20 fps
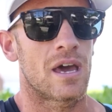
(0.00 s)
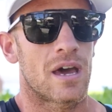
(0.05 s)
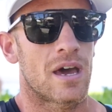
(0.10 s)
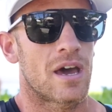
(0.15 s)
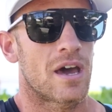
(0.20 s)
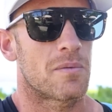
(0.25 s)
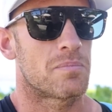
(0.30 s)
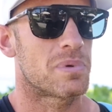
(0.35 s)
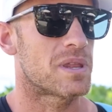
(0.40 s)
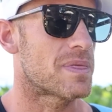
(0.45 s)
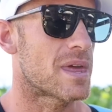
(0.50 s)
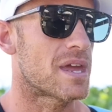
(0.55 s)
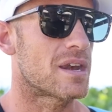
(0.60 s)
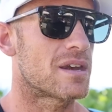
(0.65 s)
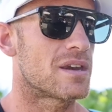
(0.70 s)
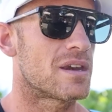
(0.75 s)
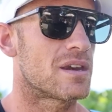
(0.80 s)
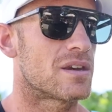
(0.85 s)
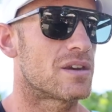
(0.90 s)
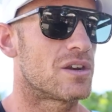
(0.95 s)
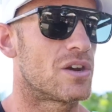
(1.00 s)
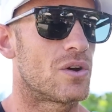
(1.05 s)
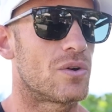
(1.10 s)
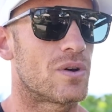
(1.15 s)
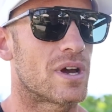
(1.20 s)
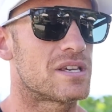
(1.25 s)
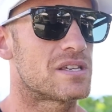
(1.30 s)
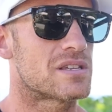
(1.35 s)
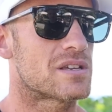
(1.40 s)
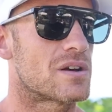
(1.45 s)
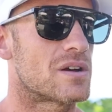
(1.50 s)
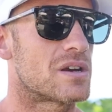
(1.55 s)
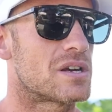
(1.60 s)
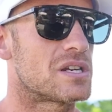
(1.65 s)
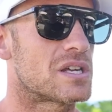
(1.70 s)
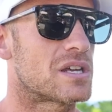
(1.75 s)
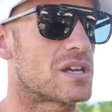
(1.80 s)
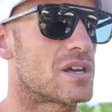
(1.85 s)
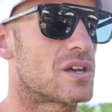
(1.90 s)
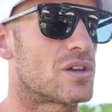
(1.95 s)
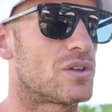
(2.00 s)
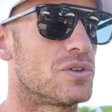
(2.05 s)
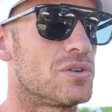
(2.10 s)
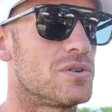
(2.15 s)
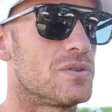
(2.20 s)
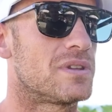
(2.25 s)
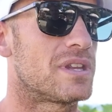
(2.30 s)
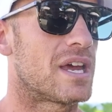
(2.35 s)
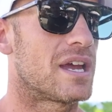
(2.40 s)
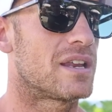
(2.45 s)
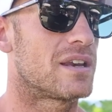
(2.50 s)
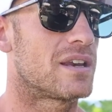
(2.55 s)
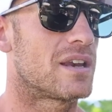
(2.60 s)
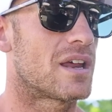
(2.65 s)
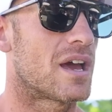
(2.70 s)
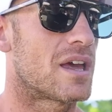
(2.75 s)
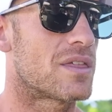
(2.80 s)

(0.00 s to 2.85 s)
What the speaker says: But then, you know, I started to conclude that